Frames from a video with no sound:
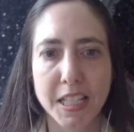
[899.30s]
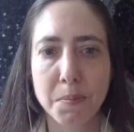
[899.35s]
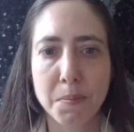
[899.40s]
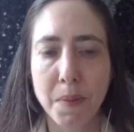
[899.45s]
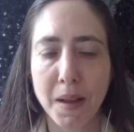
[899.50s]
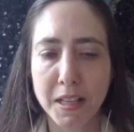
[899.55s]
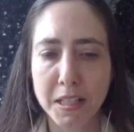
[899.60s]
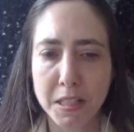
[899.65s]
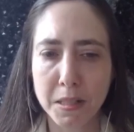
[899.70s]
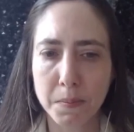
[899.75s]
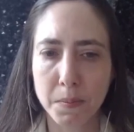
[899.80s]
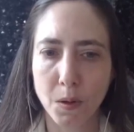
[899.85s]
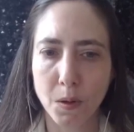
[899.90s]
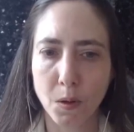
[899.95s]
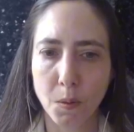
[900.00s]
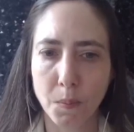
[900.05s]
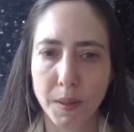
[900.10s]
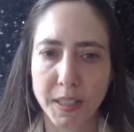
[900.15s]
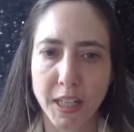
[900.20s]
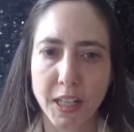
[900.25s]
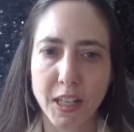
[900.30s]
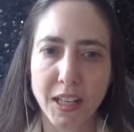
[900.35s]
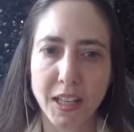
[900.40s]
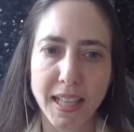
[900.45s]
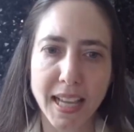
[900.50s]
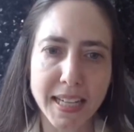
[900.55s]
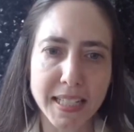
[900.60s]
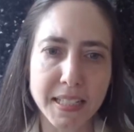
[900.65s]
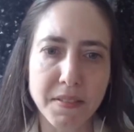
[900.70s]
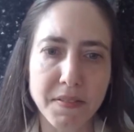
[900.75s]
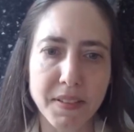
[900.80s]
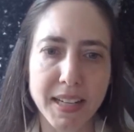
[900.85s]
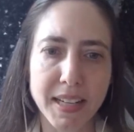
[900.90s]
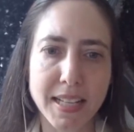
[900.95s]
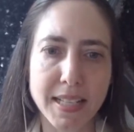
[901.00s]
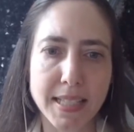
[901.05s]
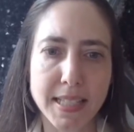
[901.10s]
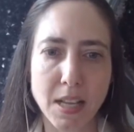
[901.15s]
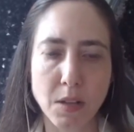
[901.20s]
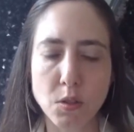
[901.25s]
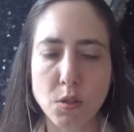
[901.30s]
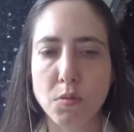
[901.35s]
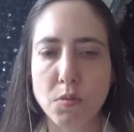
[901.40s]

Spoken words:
possible, but a collective again sounds